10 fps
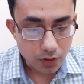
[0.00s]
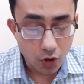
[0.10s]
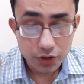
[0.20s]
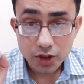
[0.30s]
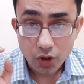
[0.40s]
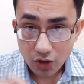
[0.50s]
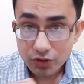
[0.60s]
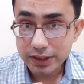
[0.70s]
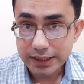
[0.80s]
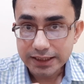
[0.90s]
the
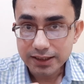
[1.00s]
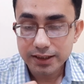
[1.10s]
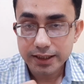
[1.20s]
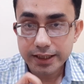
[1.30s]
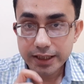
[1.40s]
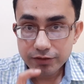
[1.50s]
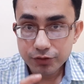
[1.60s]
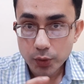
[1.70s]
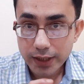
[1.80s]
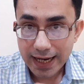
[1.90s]
contrary, if
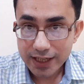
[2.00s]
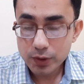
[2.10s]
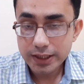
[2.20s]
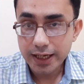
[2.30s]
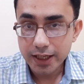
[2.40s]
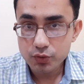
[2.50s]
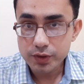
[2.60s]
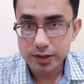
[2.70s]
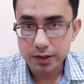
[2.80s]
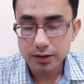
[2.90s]
you are actually
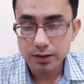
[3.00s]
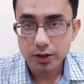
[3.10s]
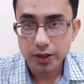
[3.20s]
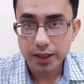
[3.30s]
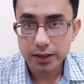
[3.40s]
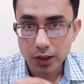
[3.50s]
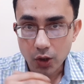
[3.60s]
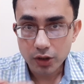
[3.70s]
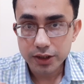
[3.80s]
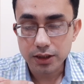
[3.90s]
interested in the
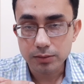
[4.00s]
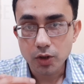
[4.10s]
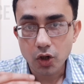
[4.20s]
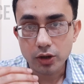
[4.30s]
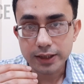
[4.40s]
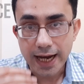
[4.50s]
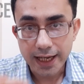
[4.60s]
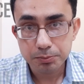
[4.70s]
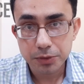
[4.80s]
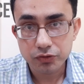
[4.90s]
long term on
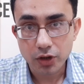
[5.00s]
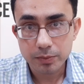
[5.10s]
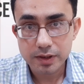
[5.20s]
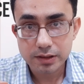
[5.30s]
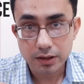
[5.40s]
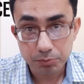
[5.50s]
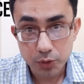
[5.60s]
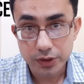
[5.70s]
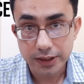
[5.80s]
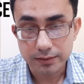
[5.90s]
high performance
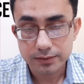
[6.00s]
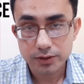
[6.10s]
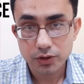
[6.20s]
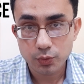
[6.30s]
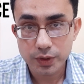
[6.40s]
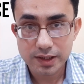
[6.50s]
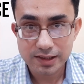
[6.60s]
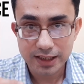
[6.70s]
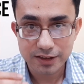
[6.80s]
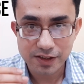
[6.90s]
computing, which
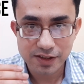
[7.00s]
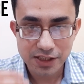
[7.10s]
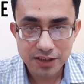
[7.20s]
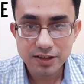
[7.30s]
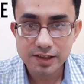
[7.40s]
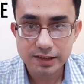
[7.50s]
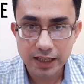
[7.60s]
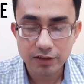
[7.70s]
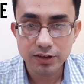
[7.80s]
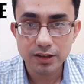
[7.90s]
is like the serious
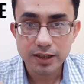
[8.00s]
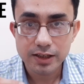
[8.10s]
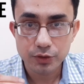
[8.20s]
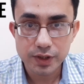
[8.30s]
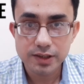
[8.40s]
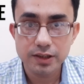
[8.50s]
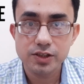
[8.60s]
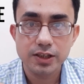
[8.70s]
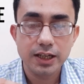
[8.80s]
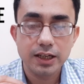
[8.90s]
level
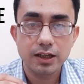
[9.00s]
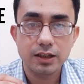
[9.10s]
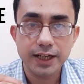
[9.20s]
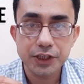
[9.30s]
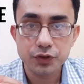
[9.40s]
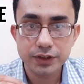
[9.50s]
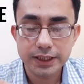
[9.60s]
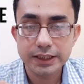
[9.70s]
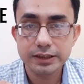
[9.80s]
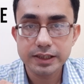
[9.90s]
research kind of
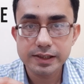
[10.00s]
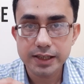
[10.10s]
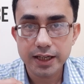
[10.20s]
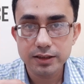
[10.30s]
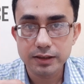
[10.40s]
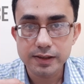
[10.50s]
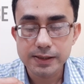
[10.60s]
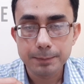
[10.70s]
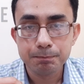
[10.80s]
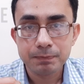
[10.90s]
thing in these
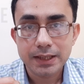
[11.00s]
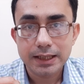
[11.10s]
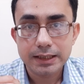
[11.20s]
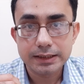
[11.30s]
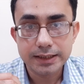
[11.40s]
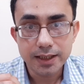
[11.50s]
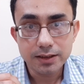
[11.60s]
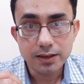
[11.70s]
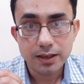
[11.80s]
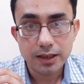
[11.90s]
areas,
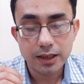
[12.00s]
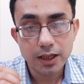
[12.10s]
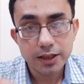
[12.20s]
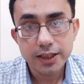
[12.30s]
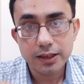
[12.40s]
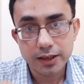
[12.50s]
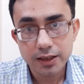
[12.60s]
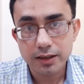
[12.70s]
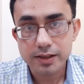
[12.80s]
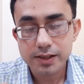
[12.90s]
then learning
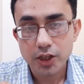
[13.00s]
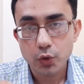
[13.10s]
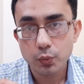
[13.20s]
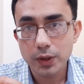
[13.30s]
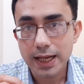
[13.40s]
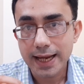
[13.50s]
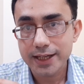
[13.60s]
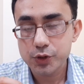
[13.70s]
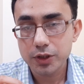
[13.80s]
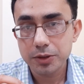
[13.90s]
Linux will
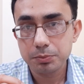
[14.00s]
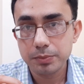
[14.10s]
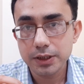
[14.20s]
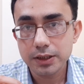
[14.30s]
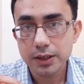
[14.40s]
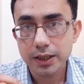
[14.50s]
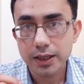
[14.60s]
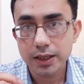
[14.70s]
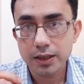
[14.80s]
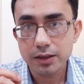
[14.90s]
actually be
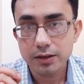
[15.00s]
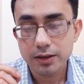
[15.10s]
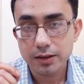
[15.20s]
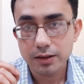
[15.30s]
a